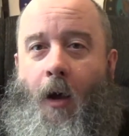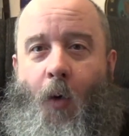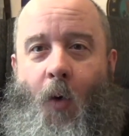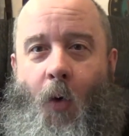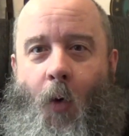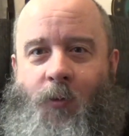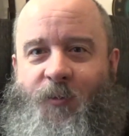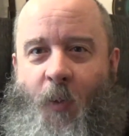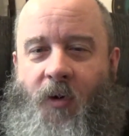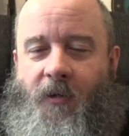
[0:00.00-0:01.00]
Oh,
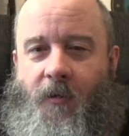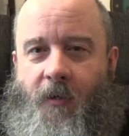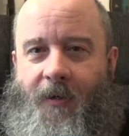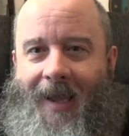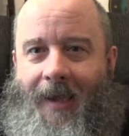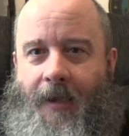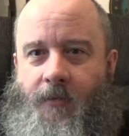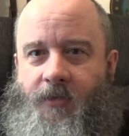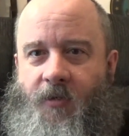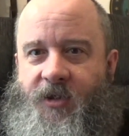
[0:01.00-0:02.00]
spoiler alert. Hey,
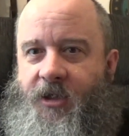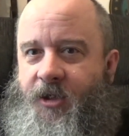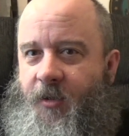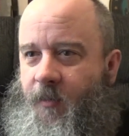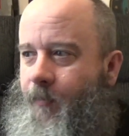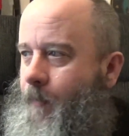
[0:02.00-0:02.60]
Jersey Joe,